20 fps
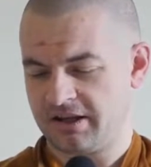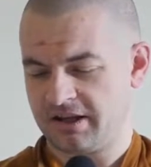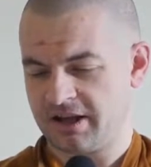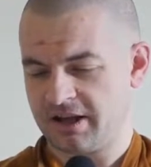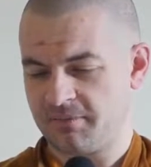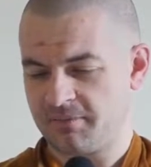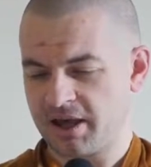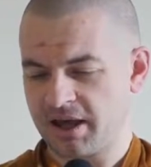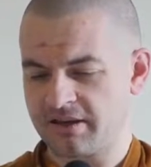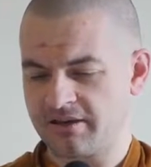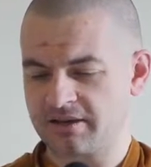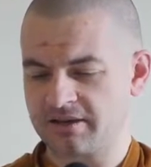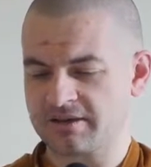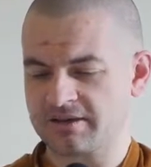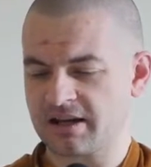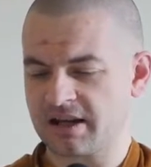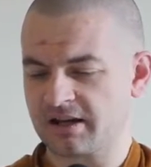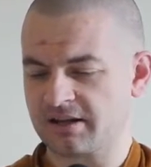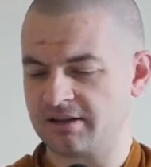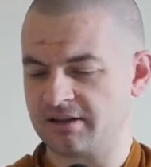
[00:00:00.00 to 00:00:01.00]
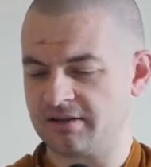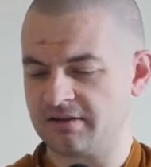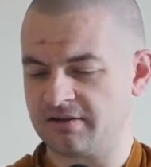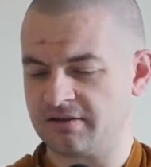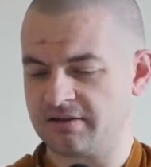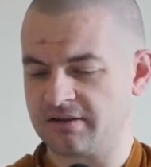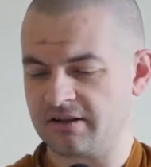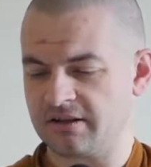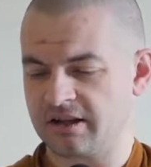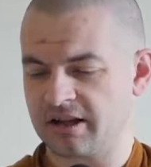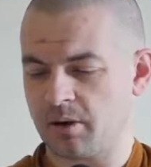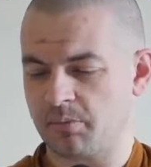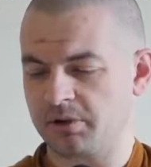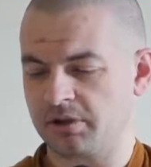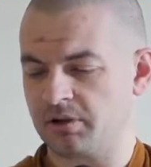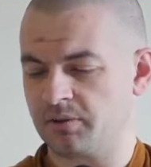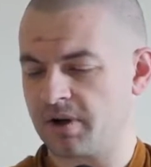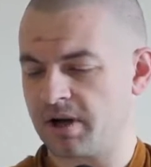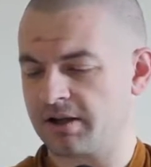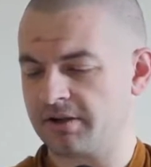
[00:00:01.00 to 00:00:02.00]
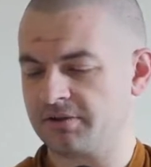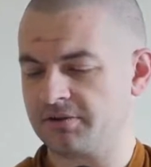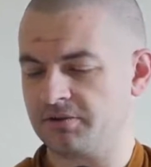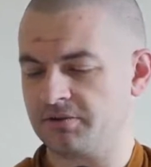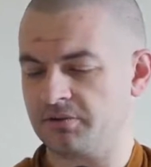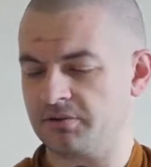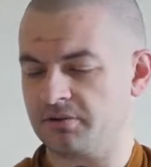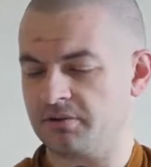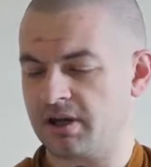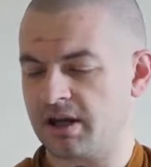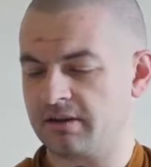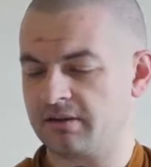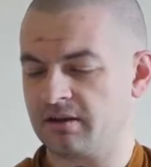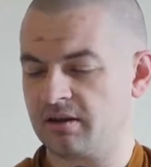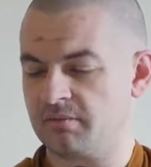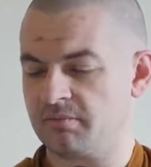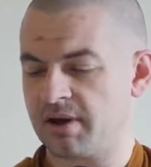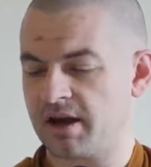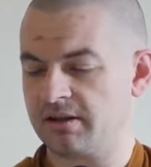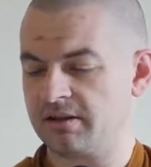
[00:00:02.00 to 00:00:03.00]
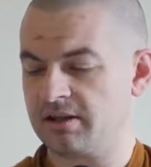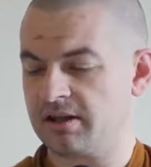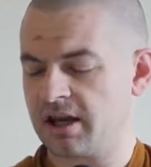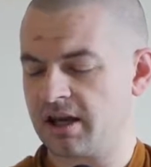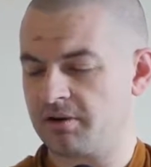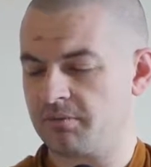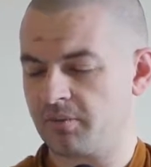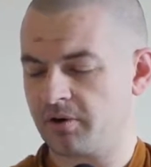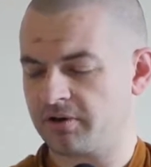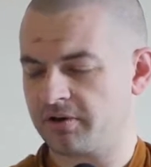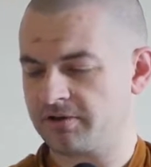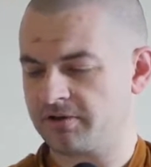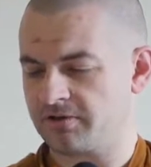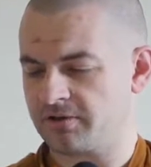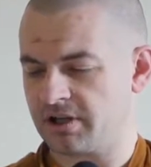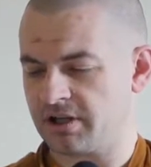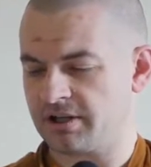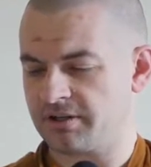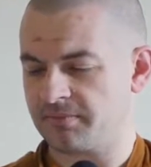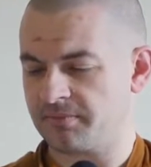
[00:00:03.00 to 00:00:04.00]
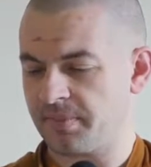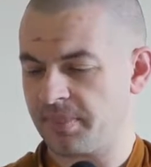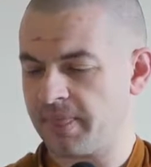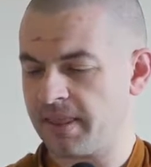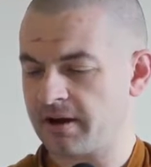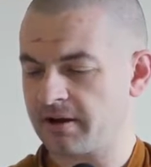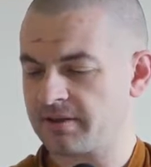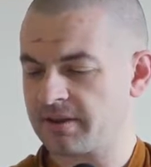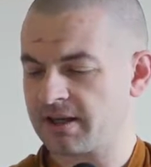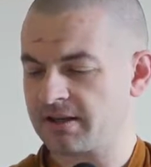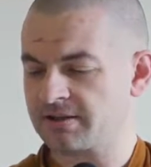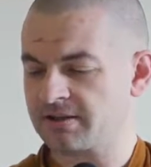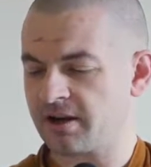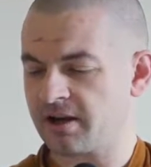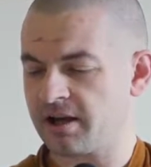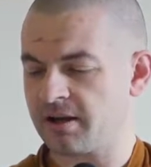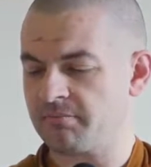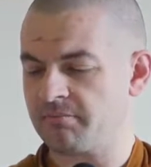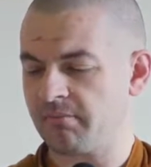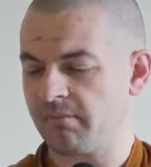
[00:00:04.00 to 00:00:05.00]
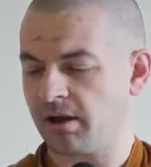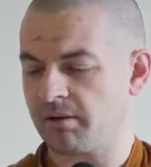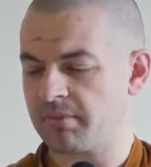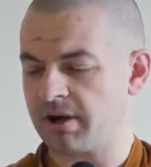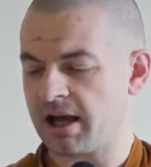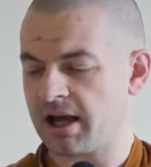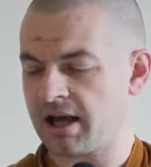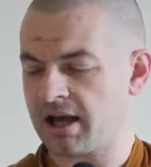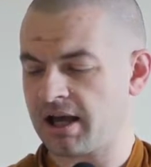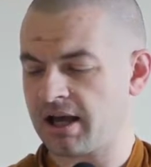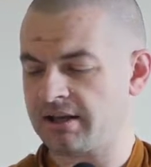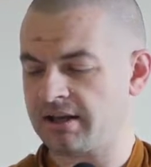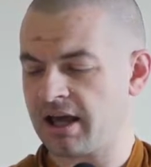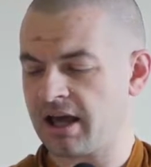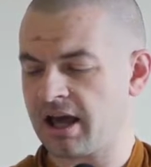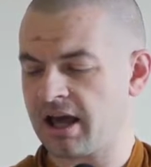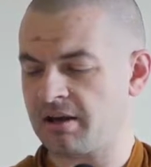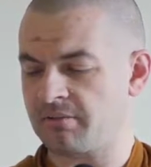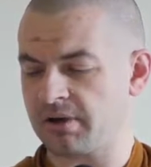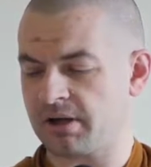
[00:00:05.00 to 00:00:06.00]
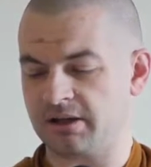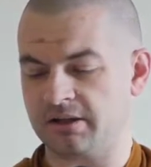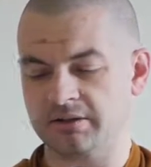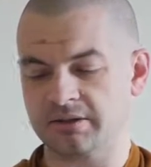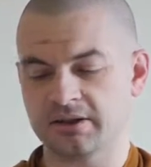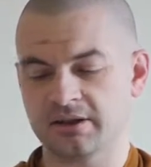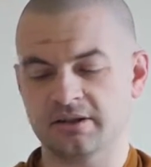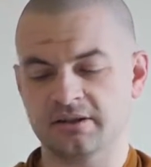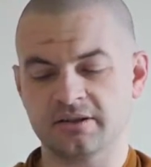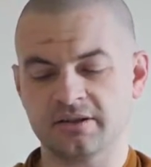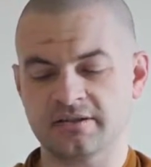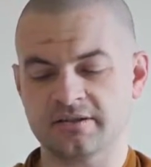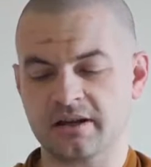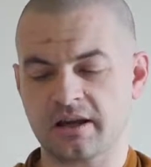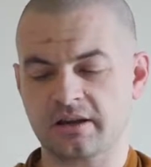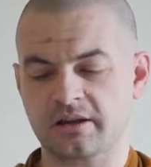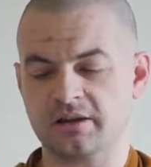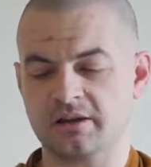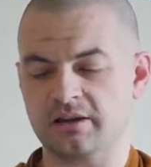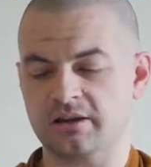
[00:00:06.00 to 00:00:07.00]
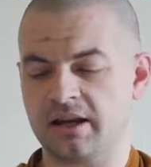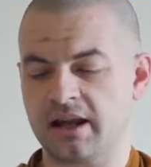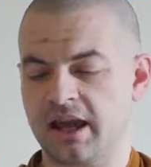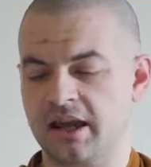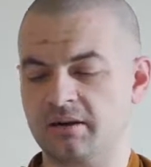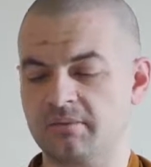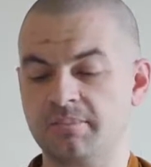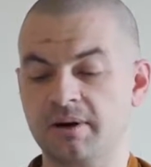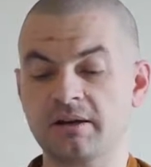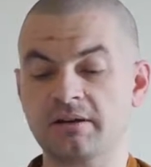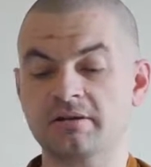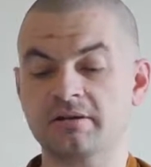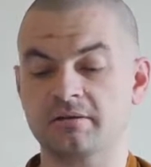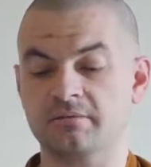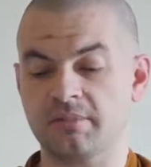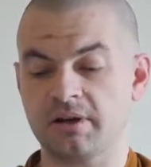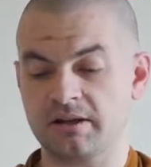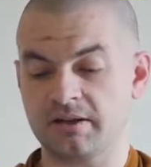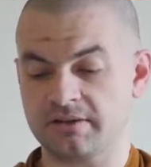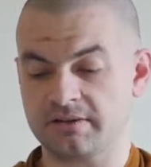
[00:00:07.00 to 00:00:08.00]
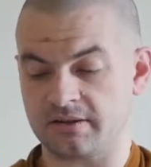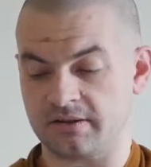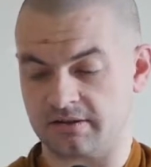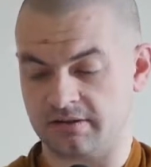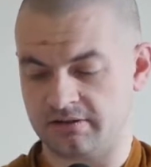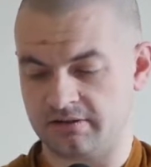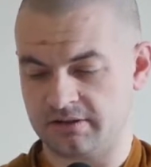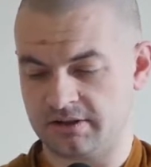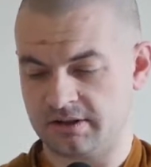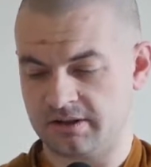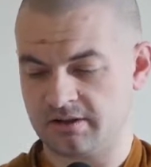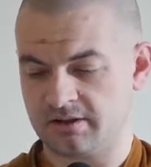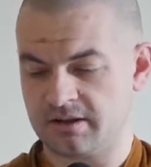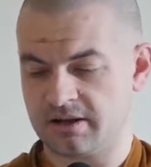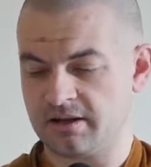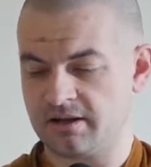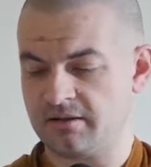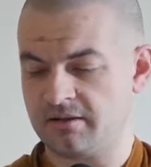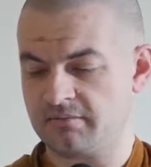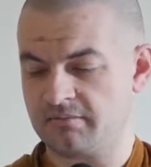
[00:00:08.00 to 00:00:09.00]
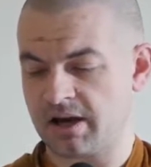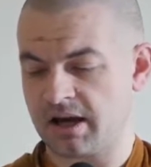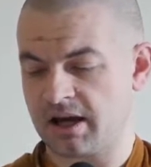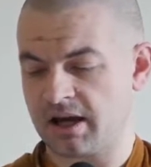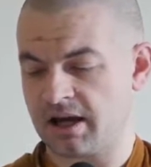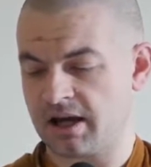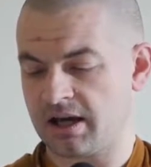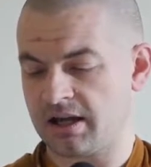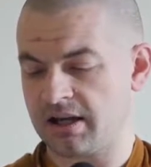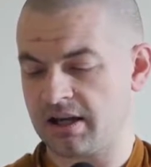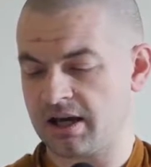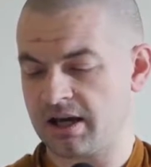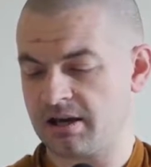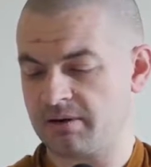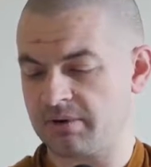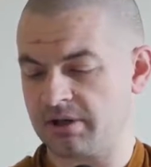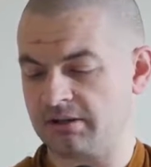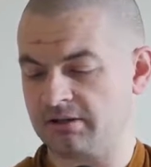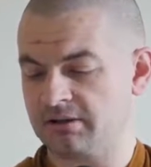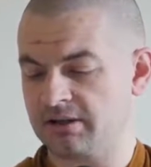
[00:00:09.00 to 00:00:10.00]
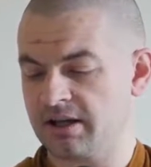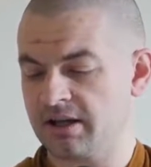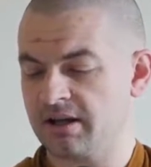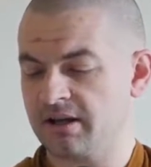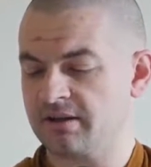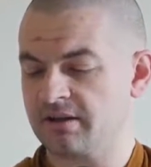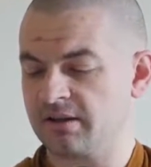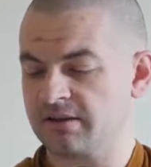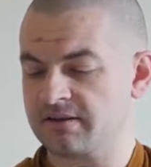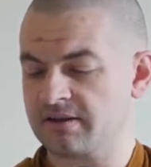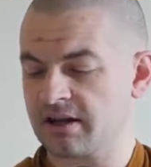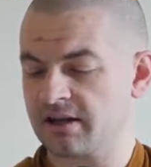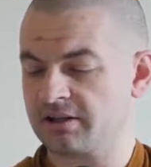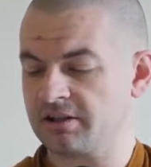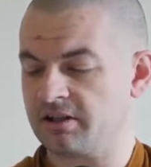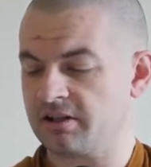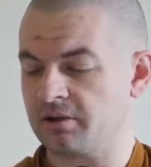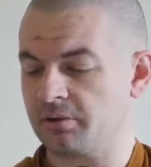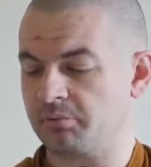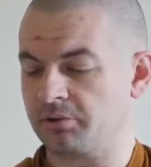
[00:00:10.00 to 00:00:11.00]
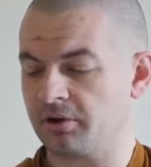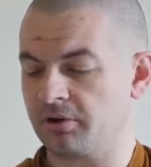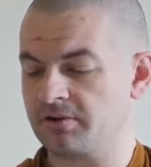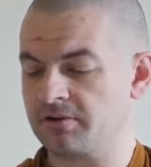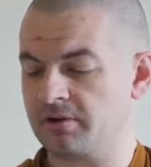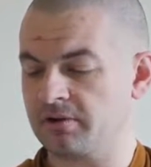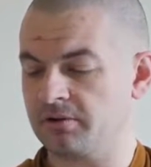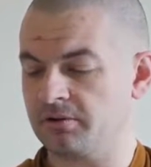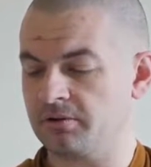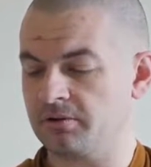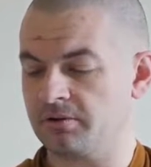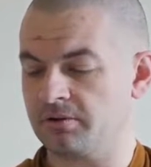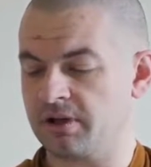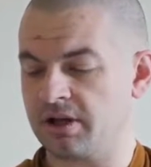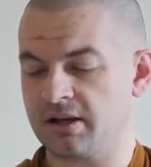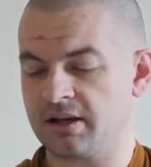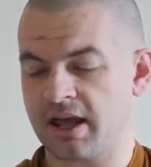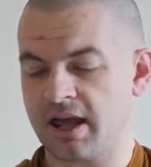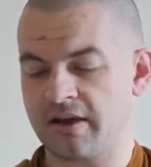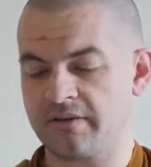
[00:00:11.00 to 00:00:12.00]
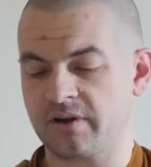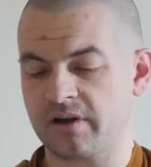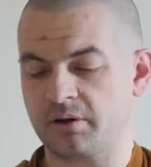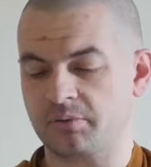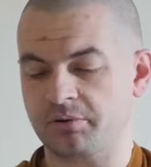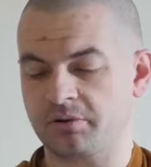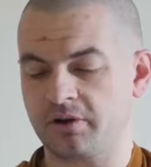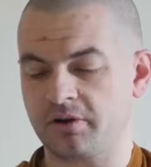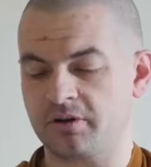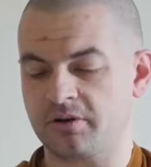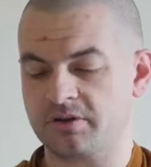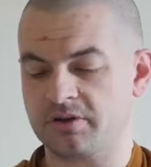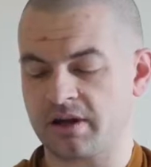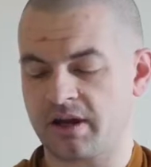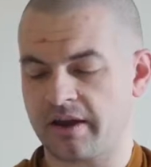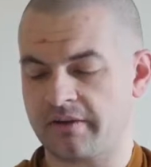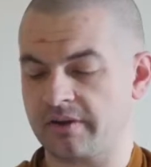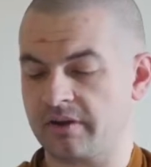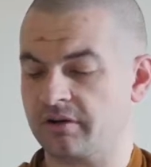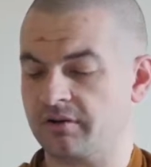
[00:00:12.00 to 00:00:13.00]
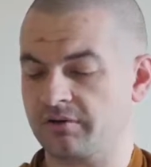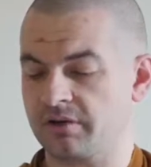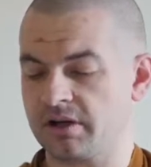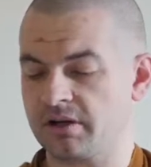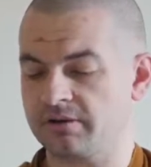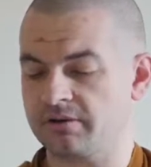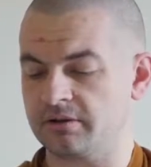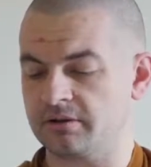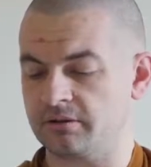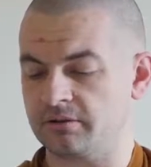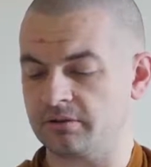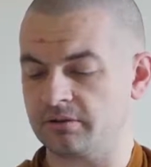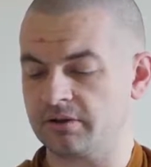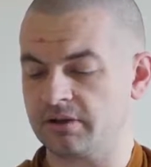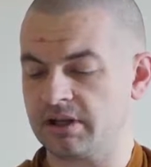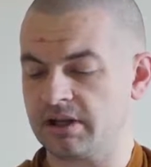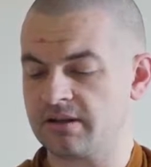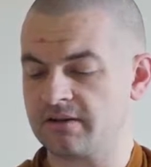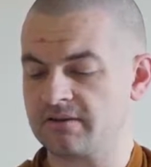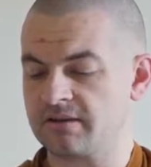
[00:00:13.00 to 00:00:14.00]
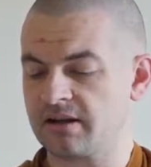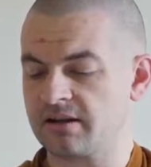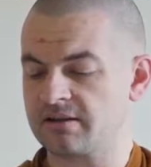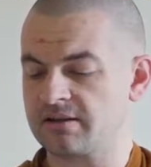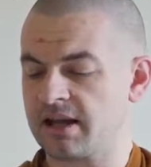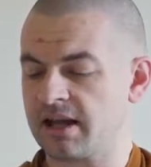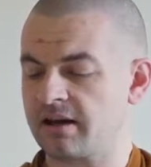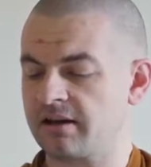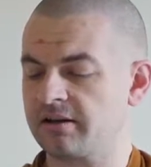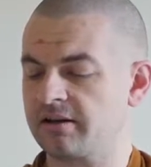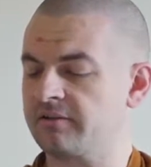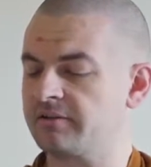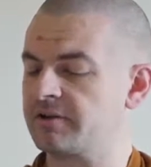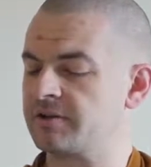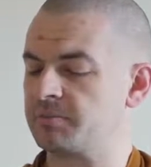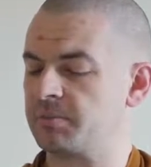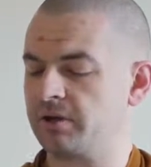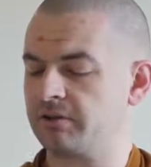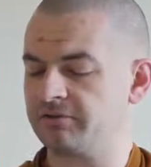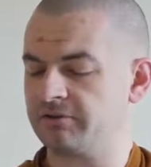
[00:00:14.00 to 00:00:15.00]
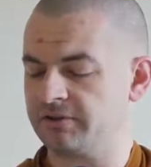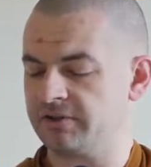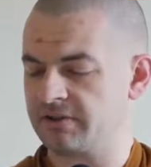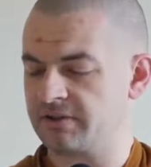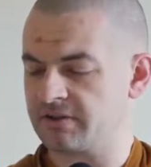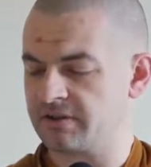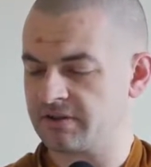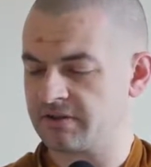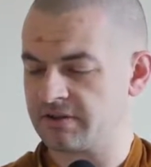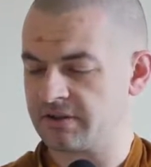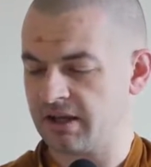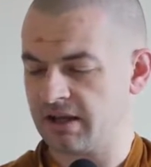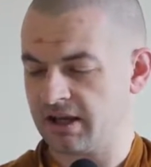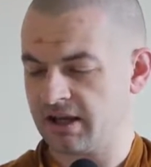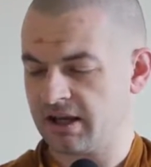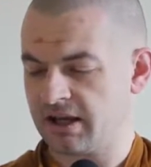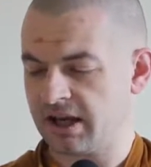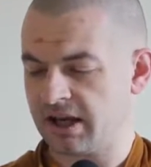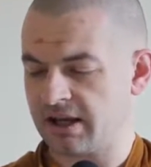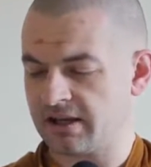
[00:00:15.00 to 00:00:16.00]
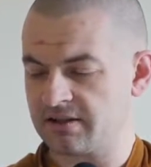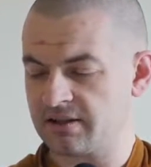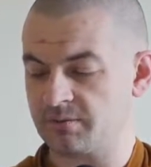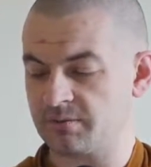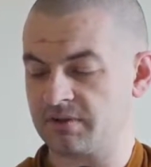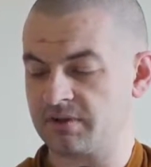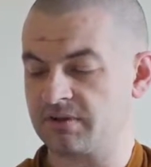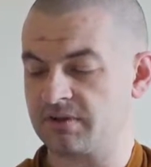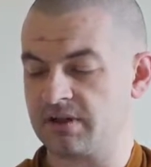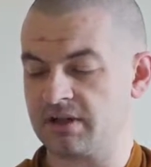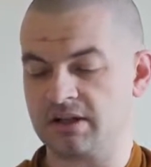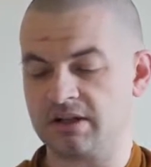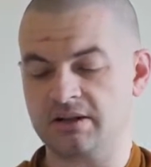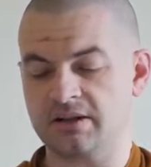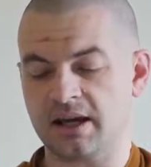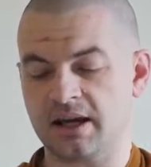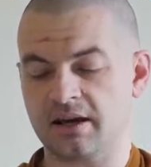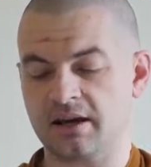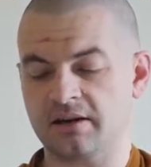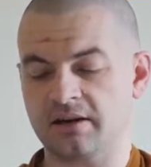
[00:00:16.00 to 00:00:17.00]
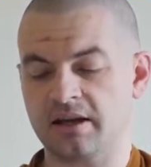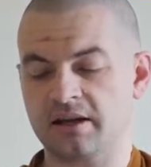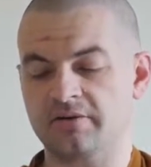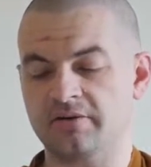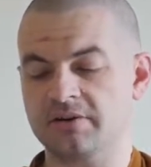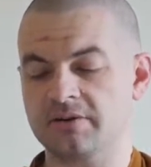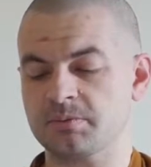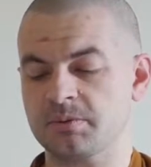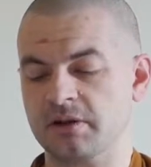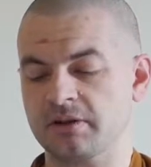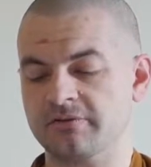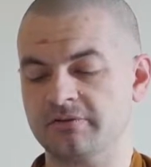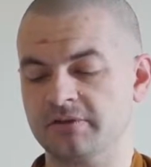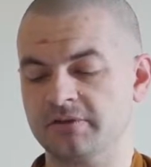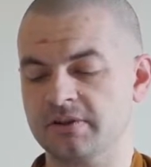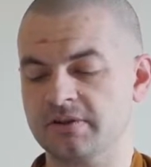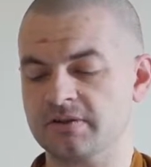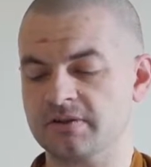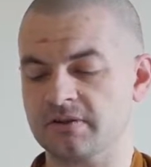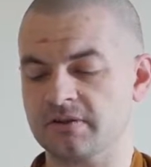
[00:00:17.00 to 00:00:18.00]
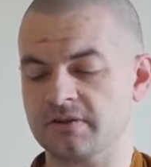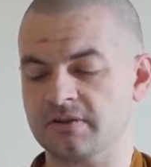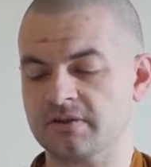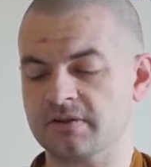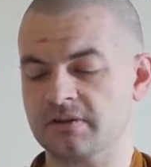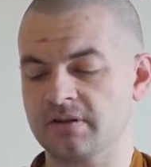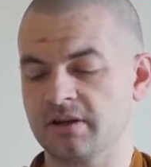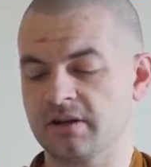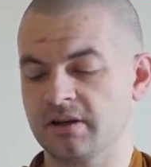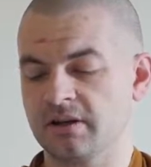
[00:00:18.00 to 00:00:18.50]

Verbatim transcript: Among the Sakyans in Kapilawatu at the Banyan Monastery. Now at that time, Mahanama, the Sakyan, had abundant medicine. Then Mahanama, the Sakyan, approached the Lord, and having approached, having greeted the Lord, he sat down at a respectful distance as he was sitting down at a respectful distance.